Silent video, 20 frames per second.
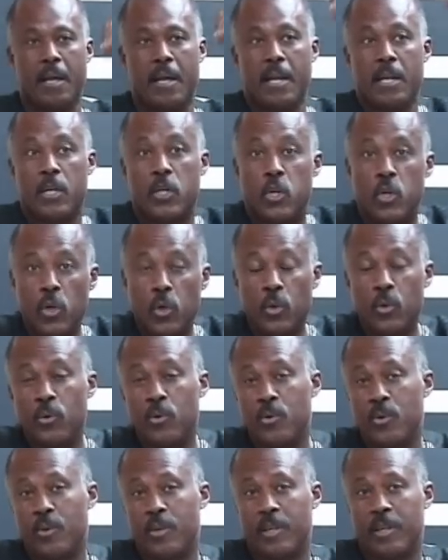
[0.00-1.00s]

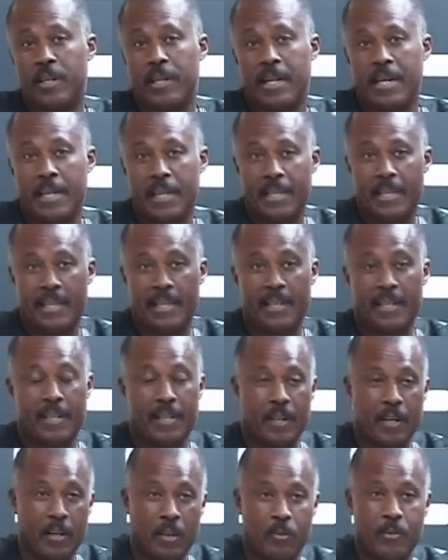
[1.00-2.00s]
to
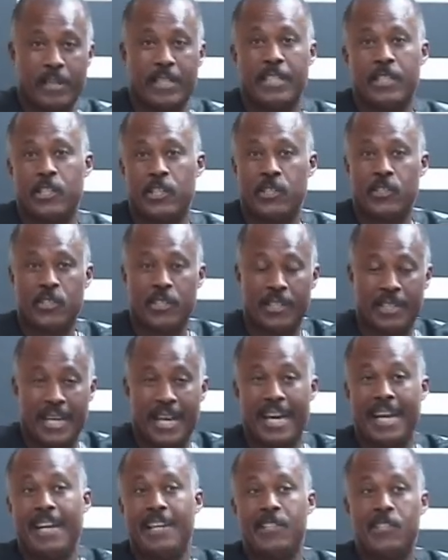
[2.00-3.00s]
the Greenwiches and the
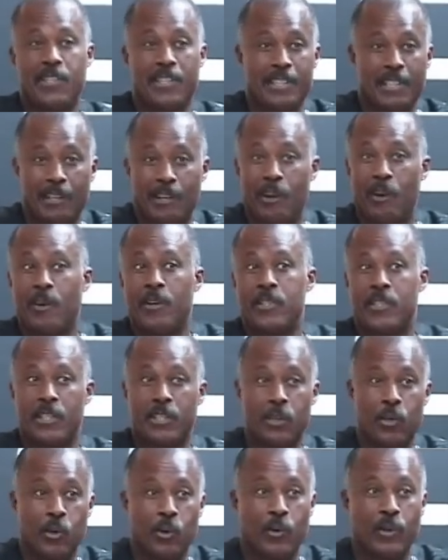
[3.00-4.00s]
Haynes and the Lloyds and
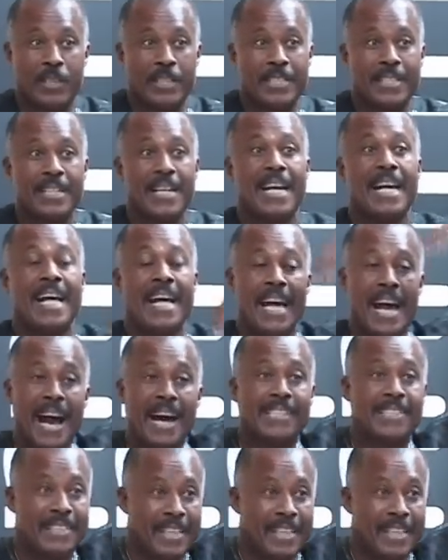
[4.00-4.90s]
the Holdings as their